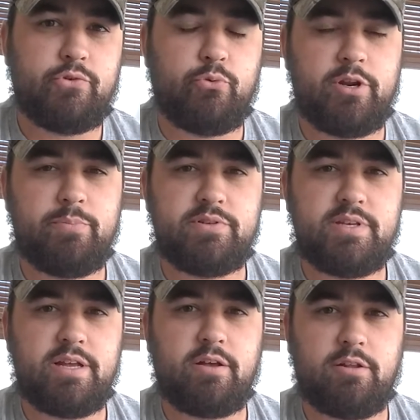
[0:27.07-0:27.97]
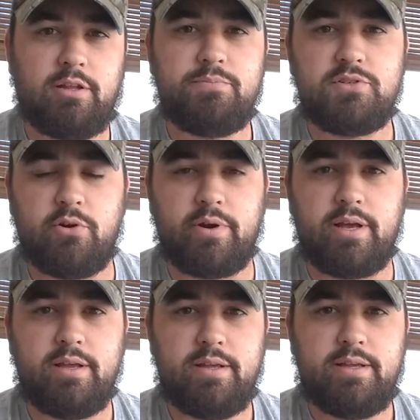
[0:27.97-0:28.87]
20% club
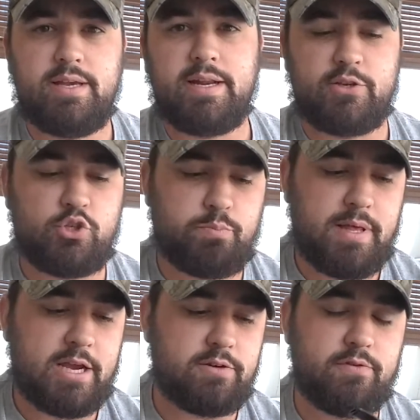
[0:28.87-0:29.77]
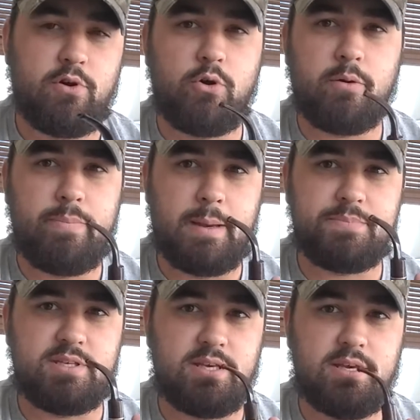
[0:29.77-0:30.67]
soda, and a splash of Coke or
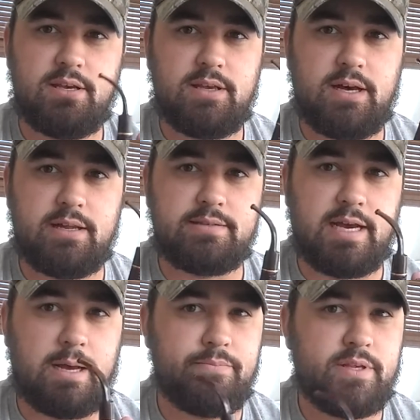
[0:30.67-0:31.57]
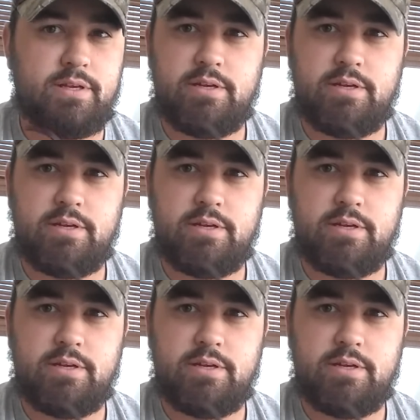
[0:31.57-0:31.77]
Pepsi on top.